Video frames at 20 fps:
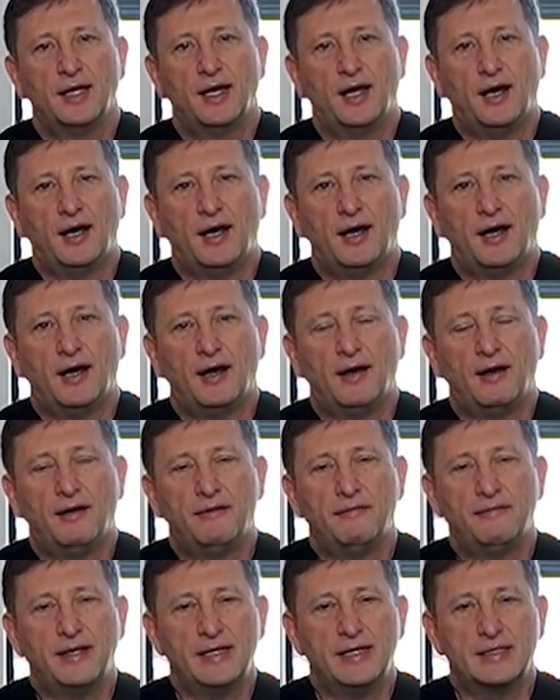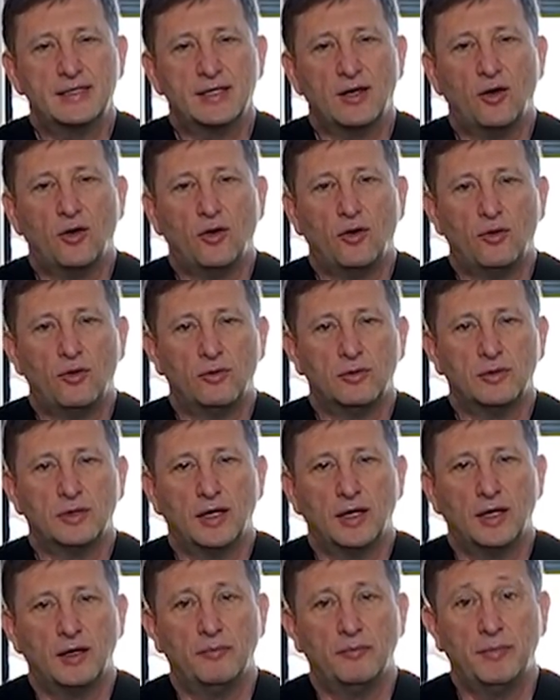its own
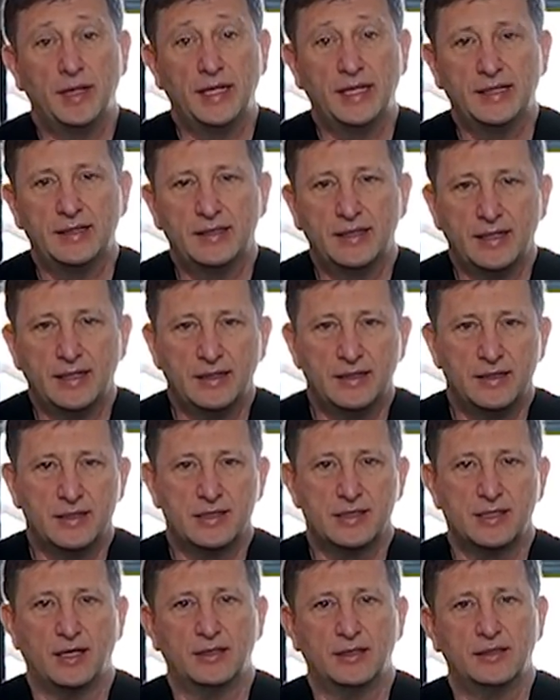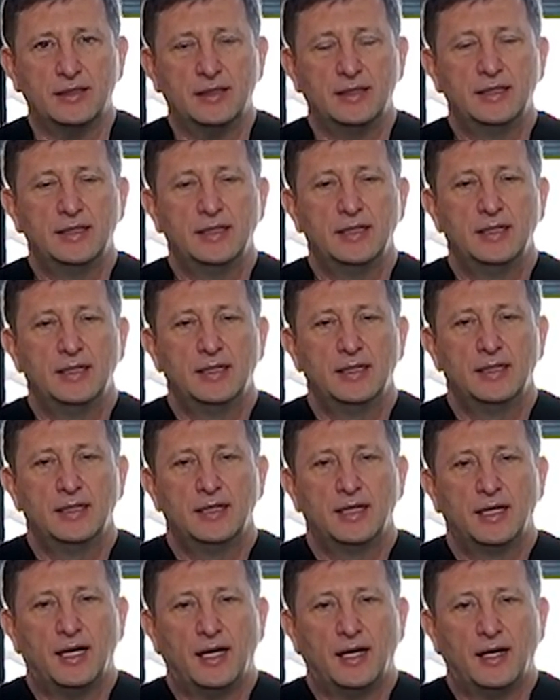minute in the sun.
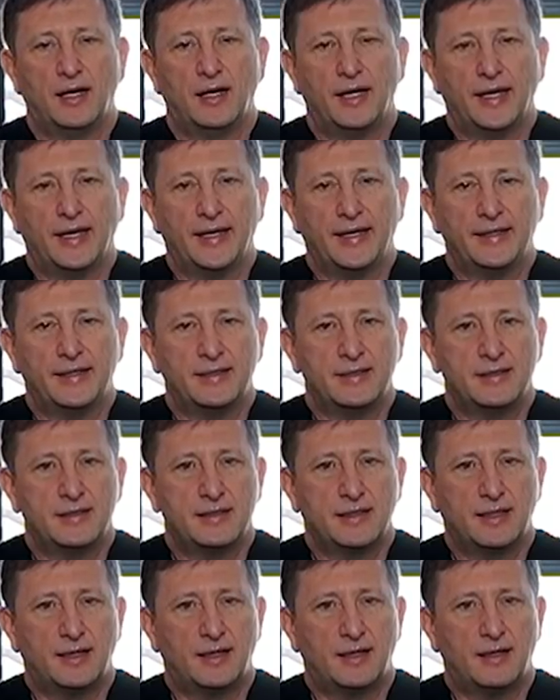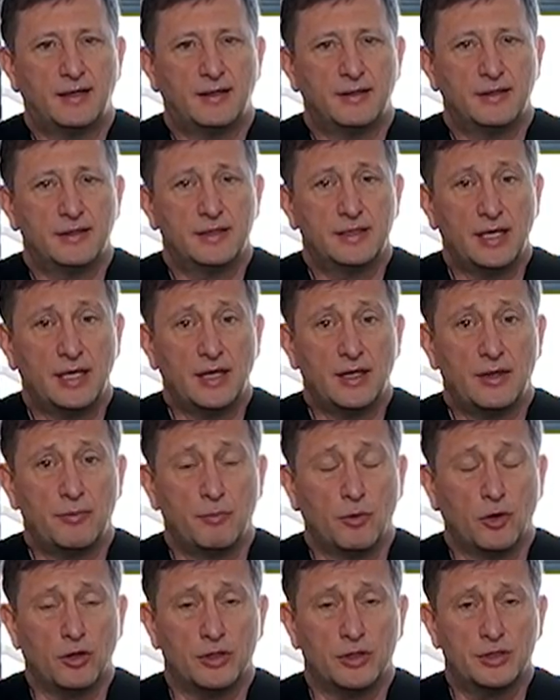And this ETH
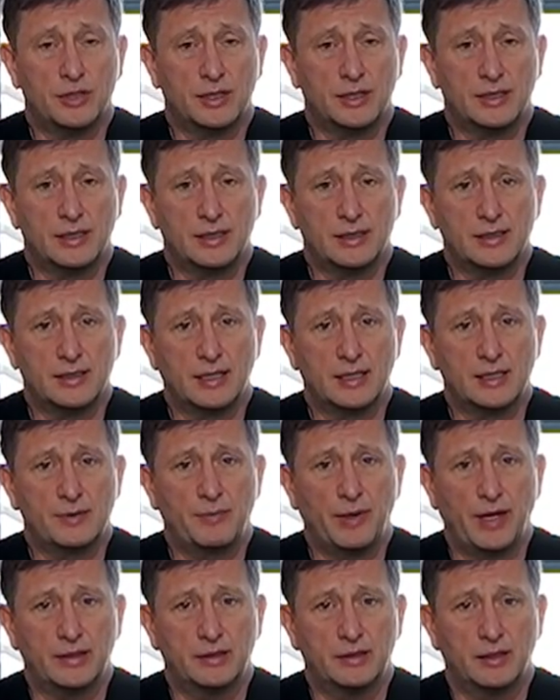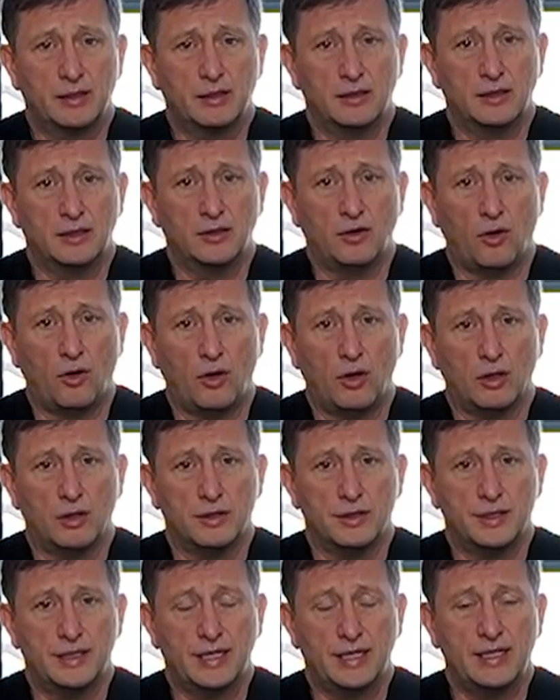merge that is expected in
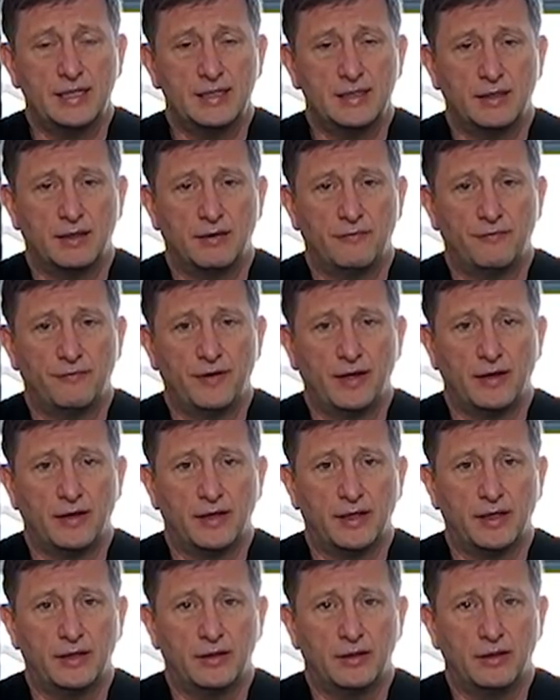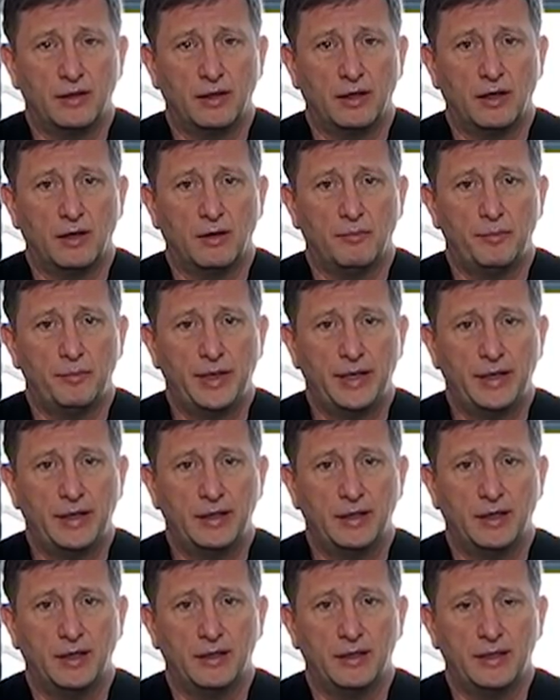August is a very
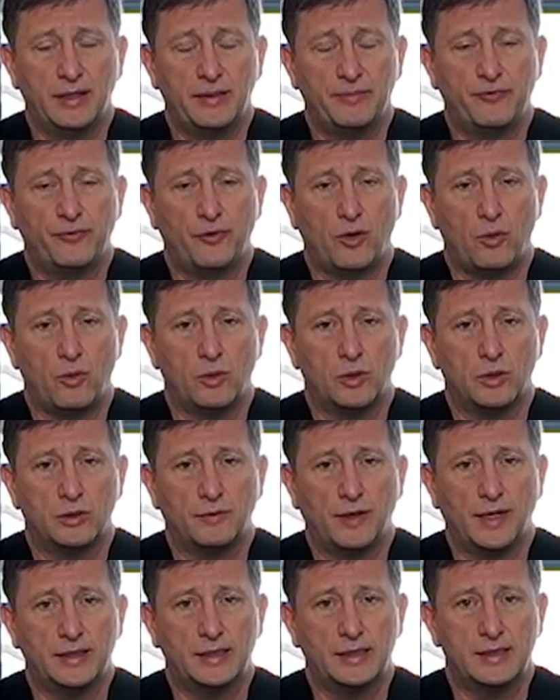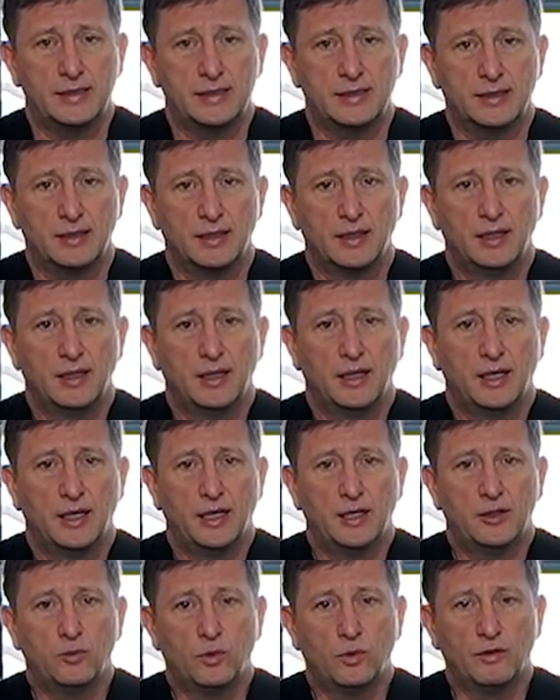big leap forward, right?
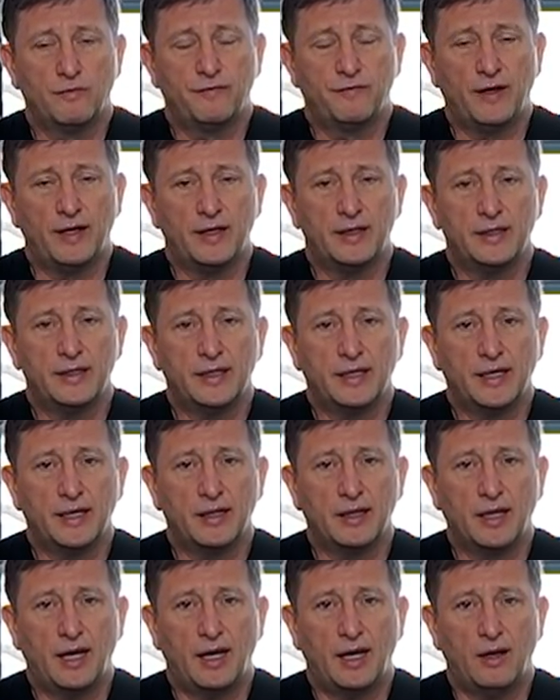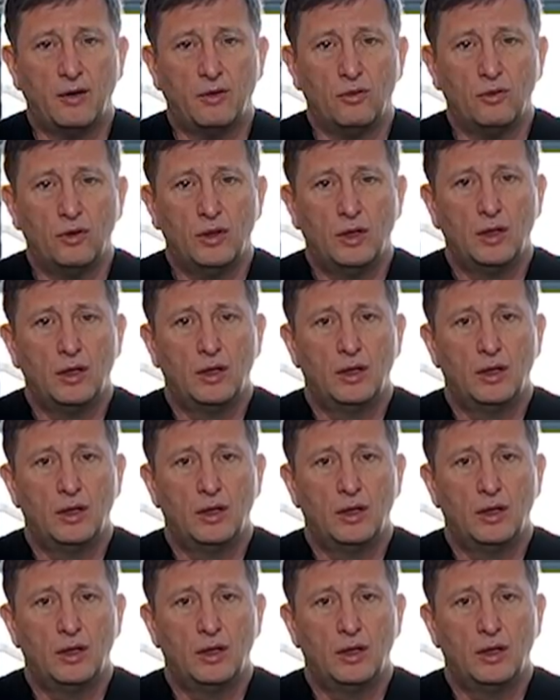It will finally allow